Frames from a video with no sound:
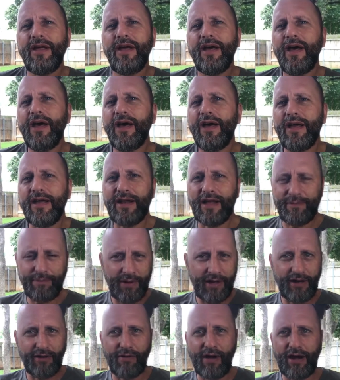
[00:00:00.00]
and I
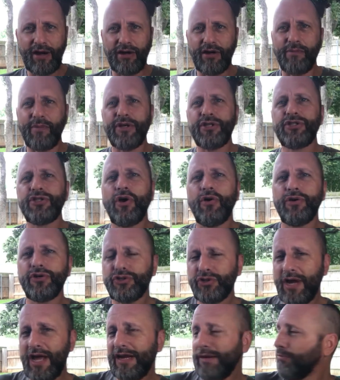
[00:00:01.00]
pin it right under my shoulder,
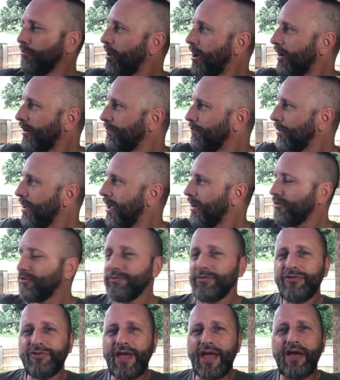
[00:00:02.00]
trying to block
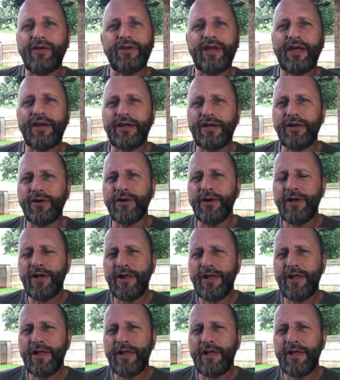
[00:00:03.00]
some sound out here.